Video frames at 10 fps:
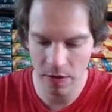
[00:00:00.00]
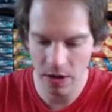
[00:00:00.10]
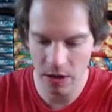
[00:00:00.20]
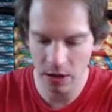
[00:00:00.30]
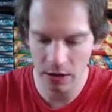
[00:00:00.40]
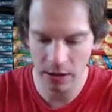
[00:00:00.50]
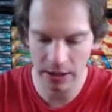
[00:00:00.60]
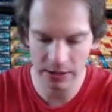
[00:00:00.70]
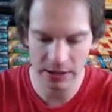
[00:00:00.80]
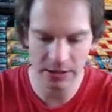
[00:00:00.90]
the online
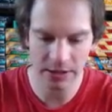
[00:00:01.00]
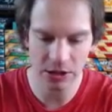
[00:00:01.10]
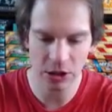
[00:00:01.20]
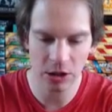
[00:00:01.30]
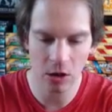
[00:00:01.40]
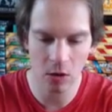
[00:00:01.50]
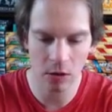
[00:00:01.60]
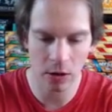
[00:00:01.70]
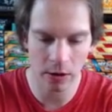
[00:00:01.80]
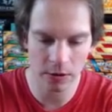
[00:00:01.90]
TCG code
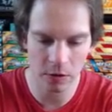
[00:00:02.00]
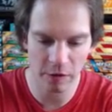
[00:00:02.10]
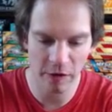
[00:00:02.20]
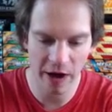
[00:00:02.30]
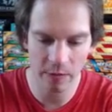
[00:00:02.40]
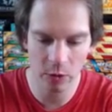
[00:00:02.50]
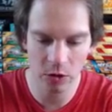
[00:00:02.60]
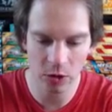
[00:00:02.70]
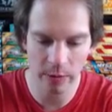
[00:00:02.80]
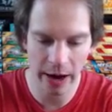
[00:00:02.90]
cards, so five
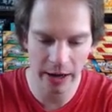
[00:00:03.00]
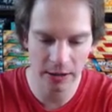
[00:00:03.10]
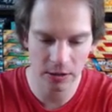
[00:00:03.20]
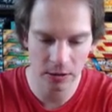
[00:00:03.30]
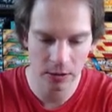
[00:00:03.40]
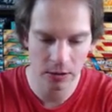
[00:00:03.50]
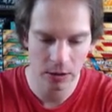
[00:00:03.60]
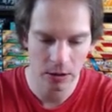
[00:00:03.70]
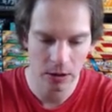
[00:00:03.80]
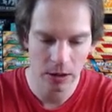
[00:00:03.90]
booster packs.
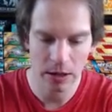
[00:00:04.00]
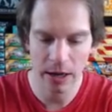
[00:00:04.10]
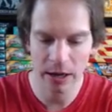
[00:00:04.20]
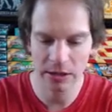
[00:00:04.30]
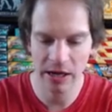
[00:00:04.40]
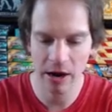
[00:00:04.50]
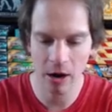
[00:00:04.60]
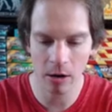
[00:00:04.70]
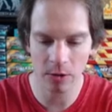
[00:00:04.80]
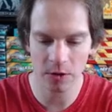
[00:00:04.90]
Not
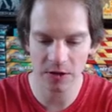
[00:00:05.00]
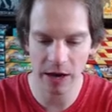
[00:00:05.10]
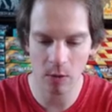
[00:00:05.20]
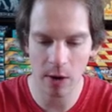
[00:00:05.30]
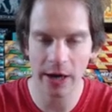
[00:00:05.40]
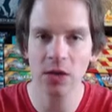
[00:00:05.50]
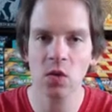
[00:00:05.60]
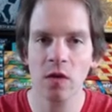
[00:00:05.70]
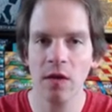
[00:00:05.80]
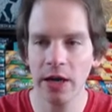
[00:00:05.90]
terrible set-wise, would
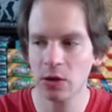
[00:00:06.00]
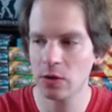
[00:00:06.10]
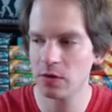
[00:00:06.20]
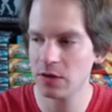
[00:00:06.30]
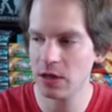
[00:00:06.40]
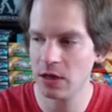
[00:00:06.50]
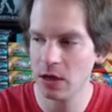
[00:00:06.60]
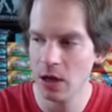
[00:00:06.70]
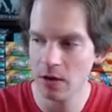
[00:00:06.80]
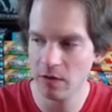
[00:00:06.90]
have liked to have seen
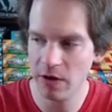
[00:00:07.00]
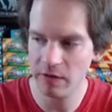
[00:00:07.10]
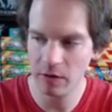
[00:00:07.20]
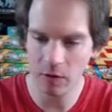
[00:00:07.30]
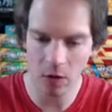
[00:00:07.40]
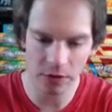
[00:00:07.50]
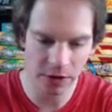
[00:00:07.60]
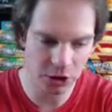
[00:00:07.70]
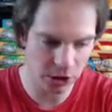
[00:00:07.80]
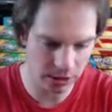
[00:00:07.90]
Vivid
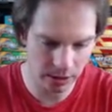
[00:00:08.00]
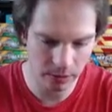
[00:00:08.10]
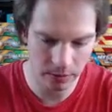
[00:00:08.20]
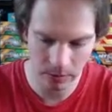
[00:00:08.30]
Voltage in there.